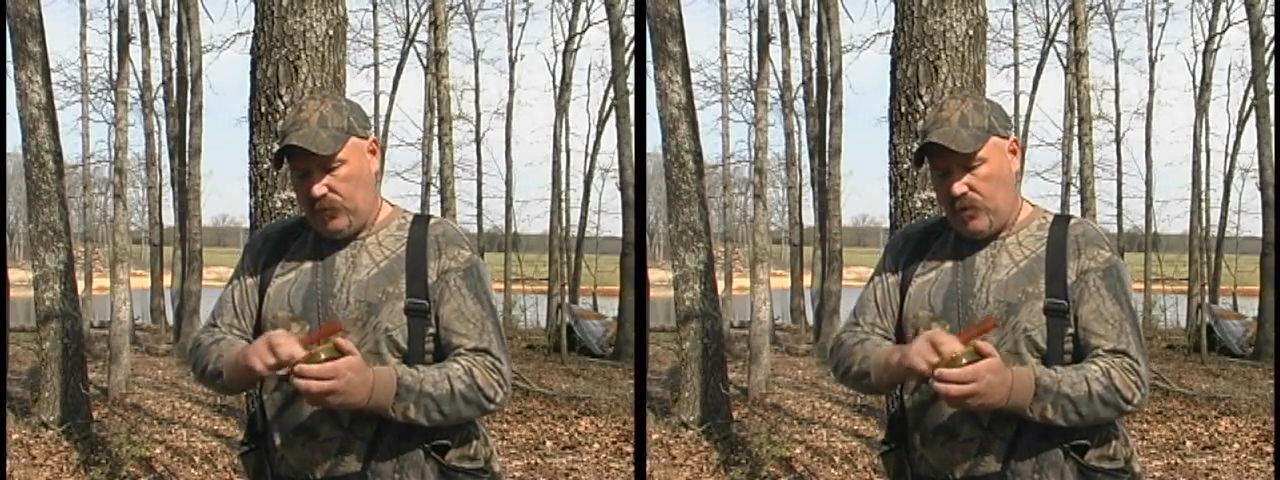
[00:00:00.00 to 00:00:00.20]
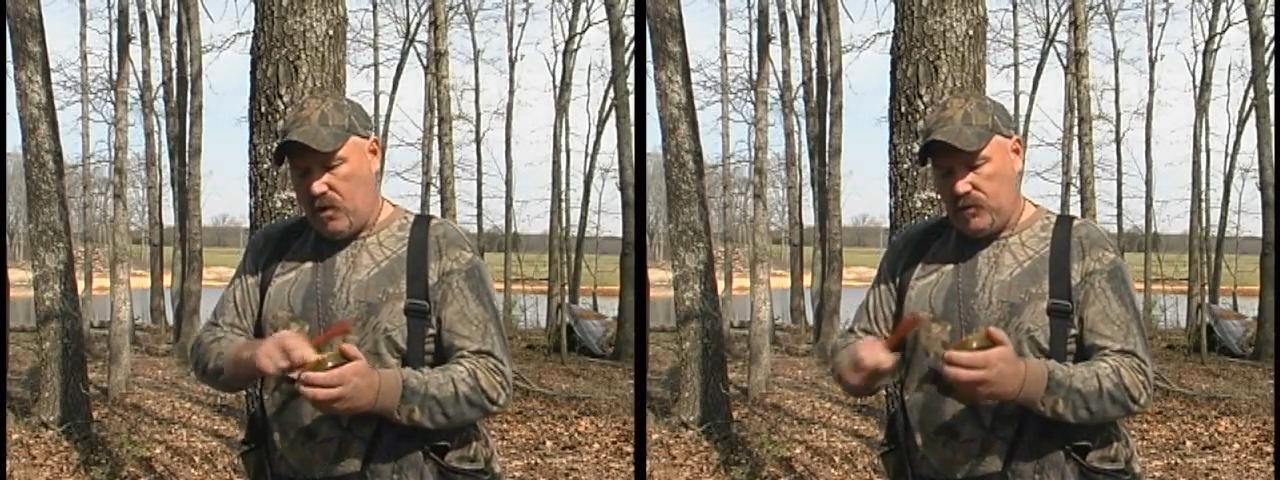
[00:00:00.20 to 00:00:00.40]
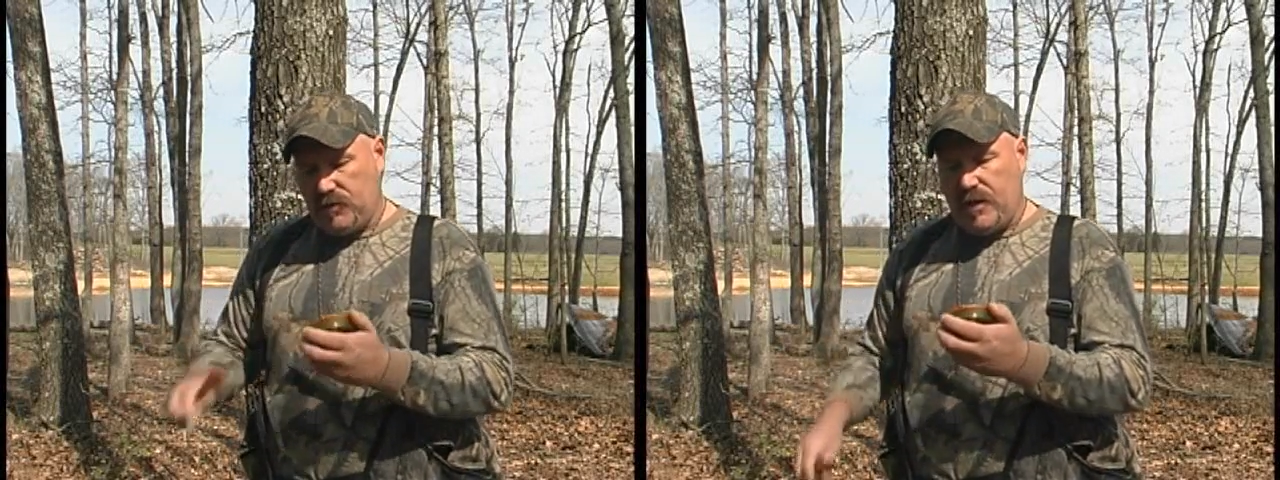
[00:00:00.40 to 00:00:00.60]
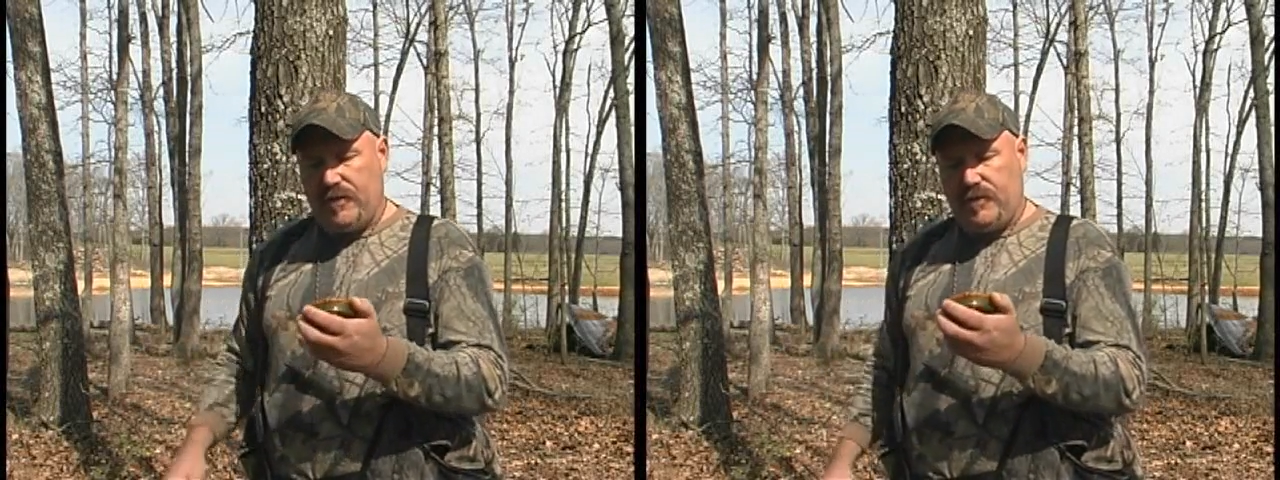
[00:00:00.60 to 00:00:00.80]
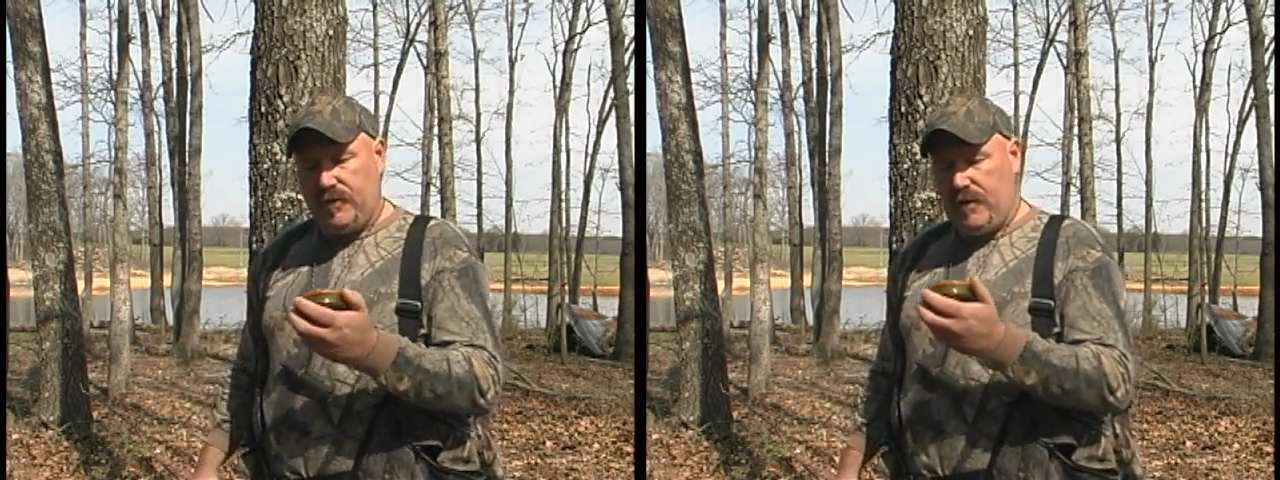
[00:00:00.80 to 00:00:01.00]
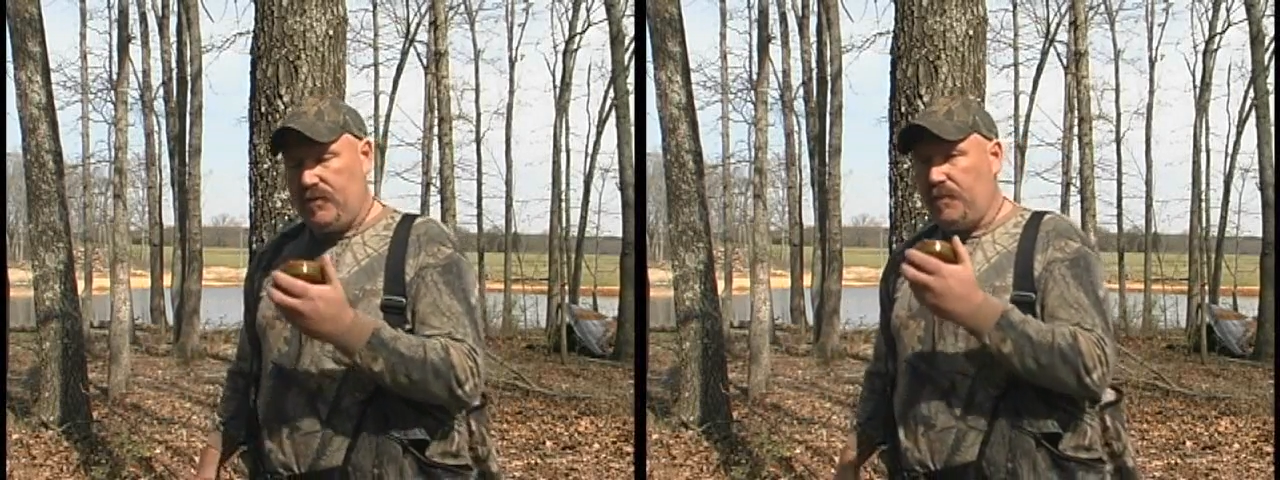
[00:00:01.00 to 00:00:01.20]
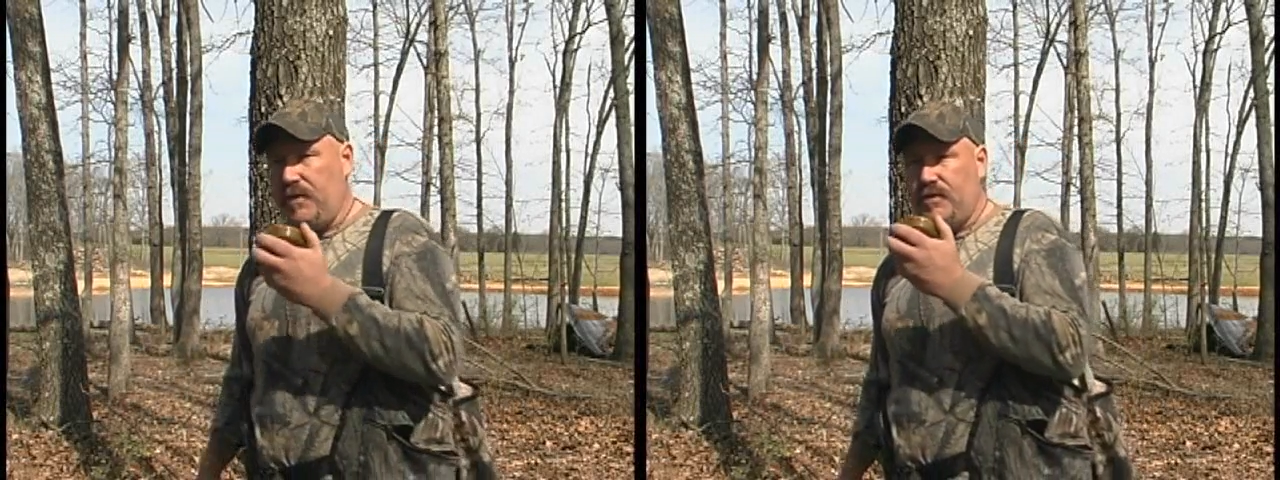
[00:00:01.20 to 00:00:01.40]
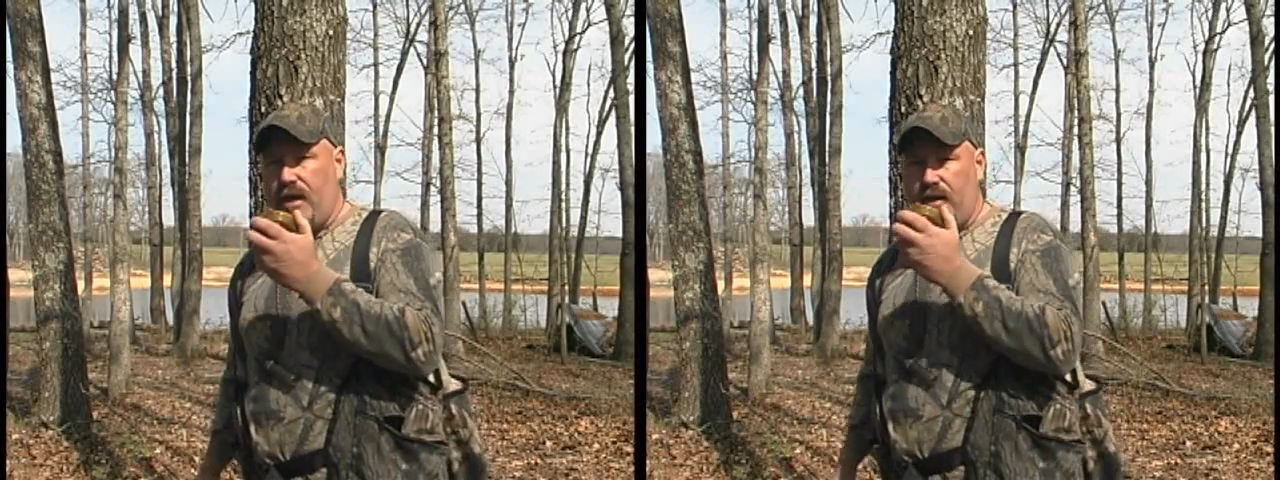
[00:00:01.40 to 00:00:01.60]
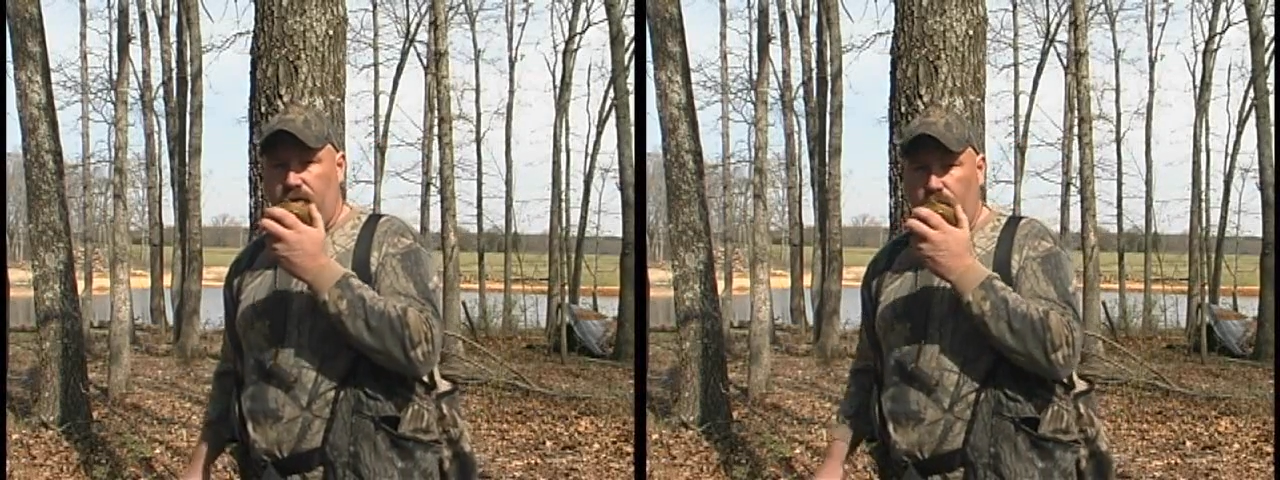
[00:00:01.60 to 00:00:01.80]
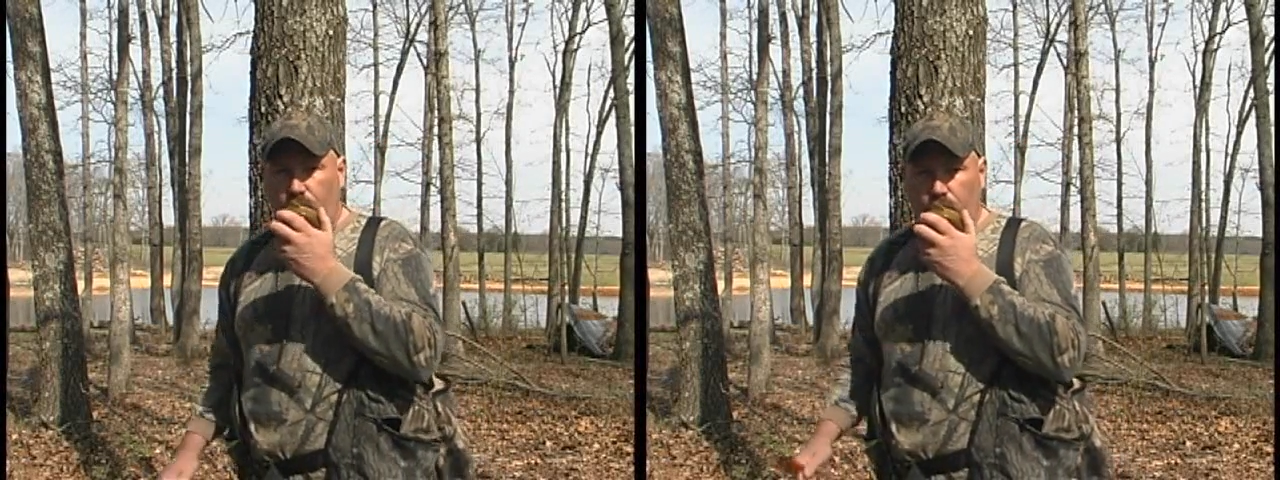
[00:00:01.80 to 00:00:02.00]
With all slates, it needs to be
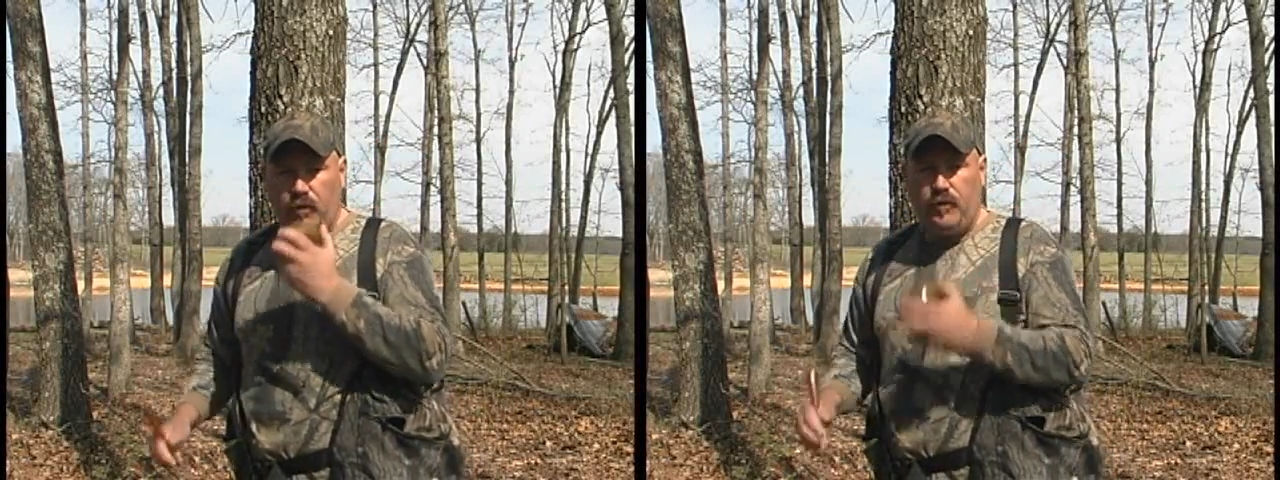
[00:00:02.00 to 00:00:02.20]
sanded.